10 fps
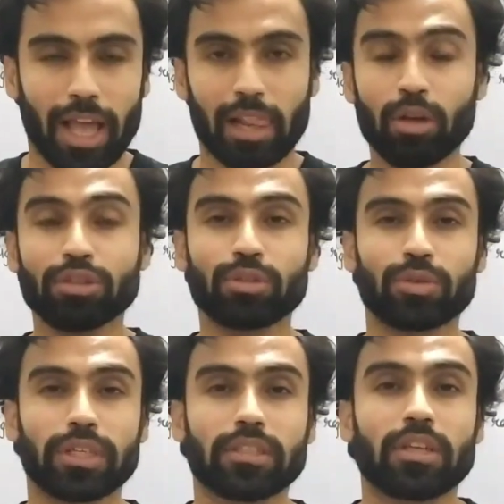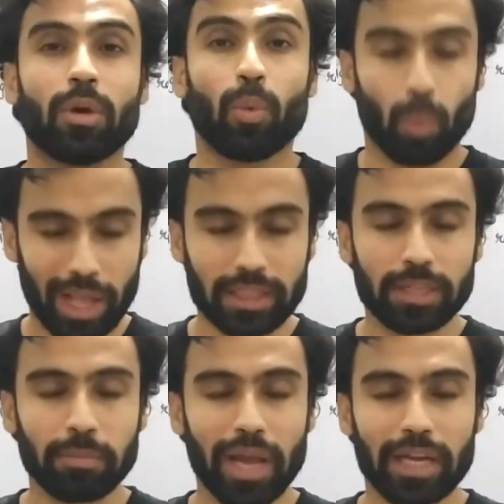Hello students,
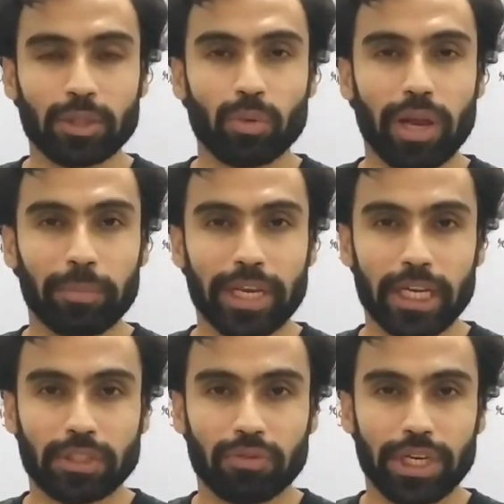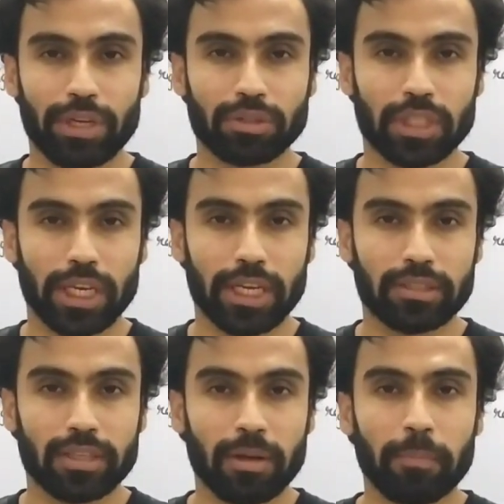welcome back to MKH video
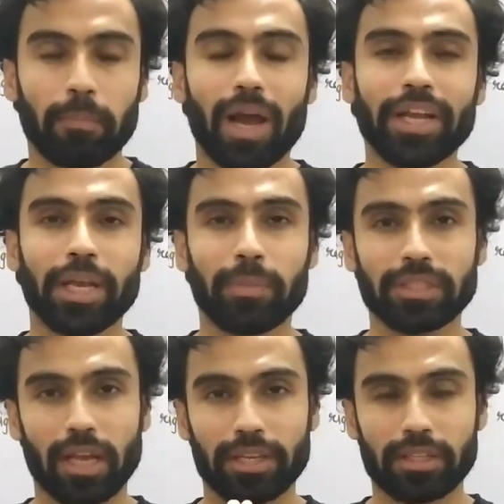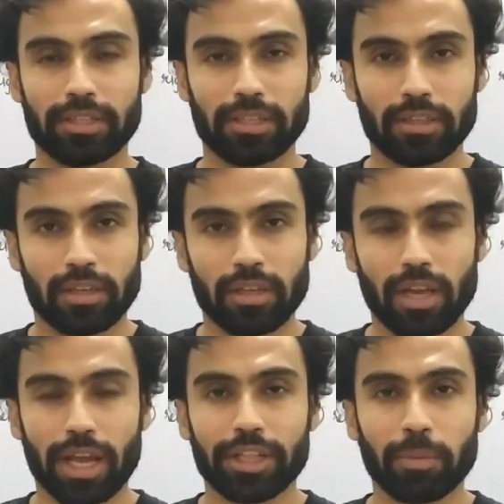series. My name is Aditya
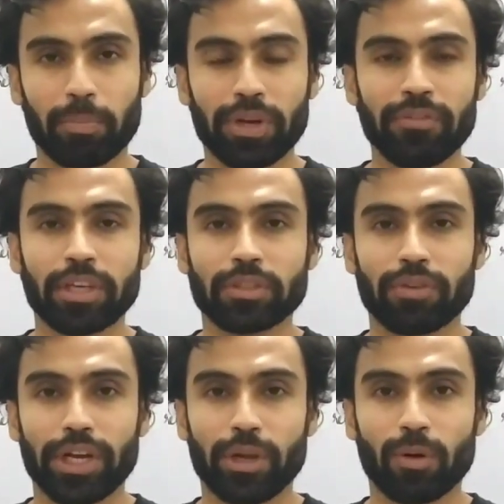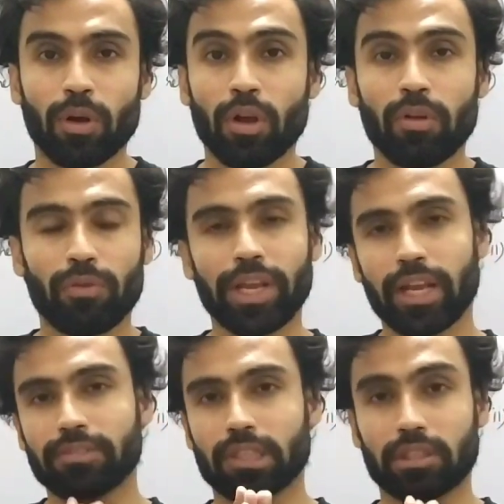and in the previous video we
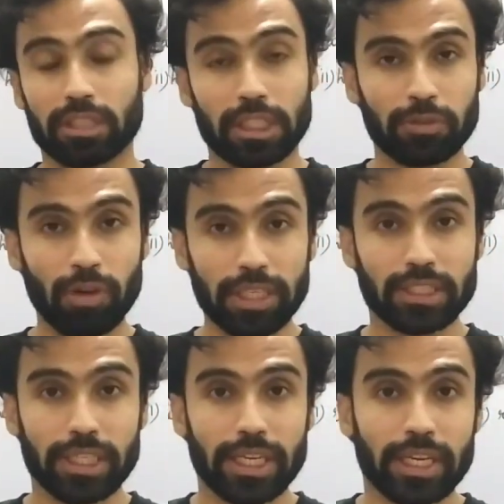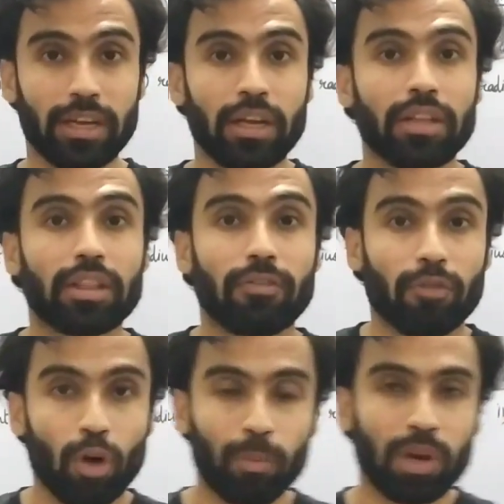have successfully seen the
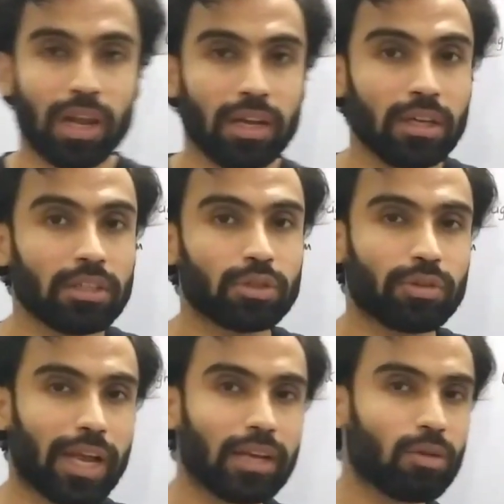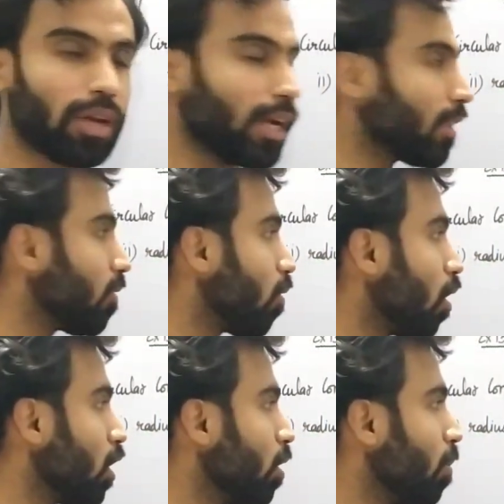formula to calculate the
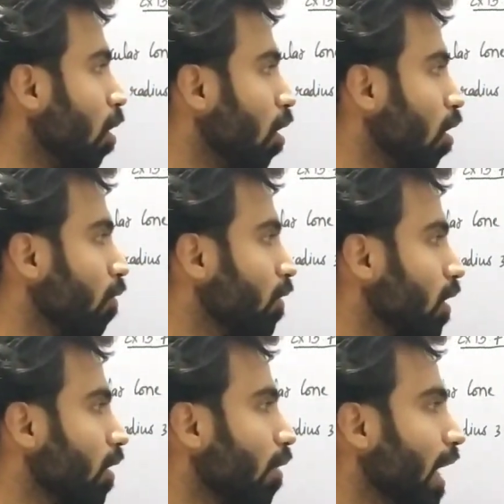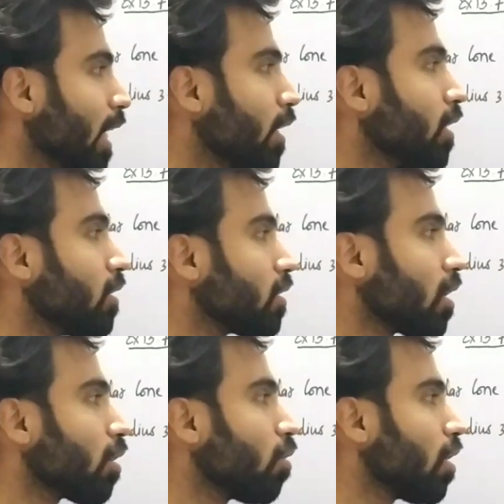volume of a right
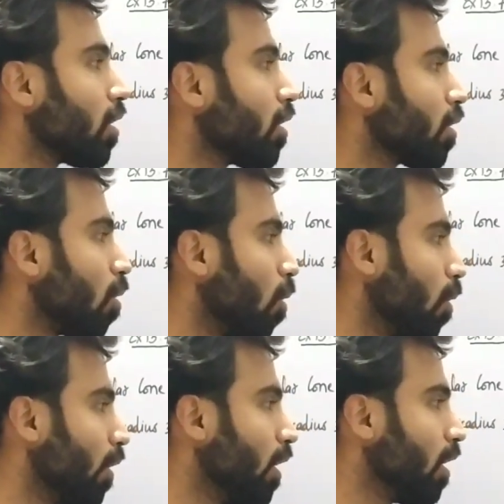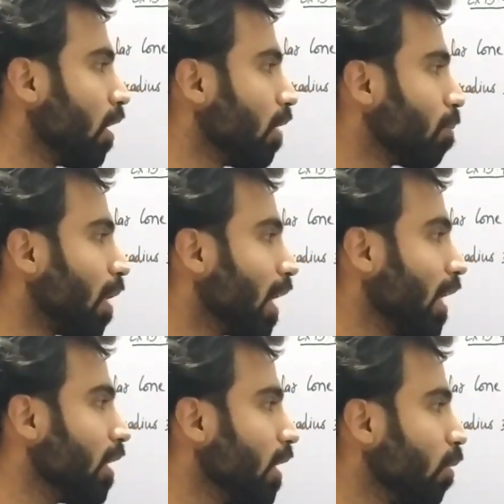circular cone
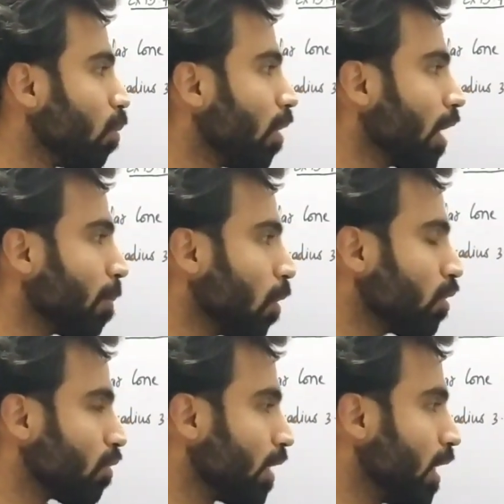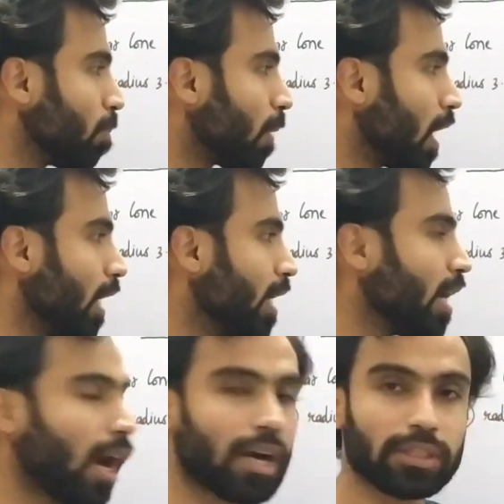by 1 upon 3
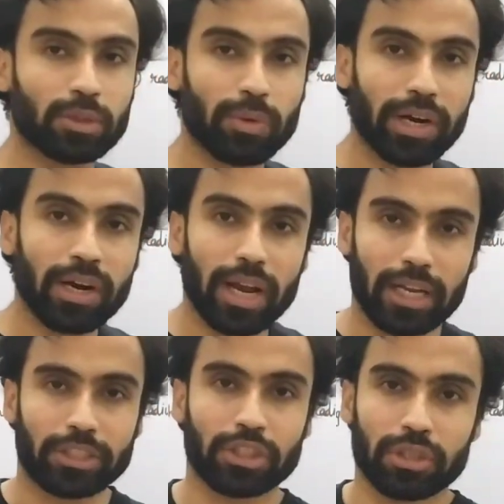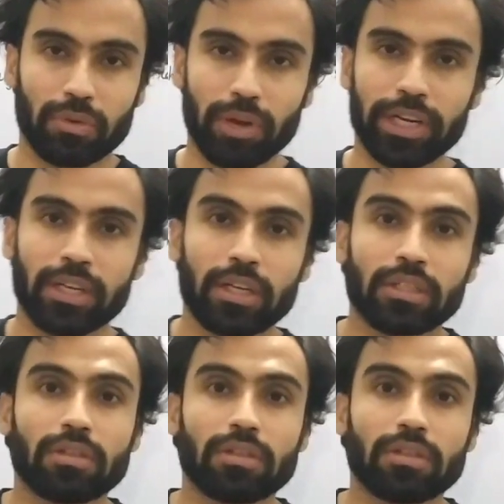pi r square h, right?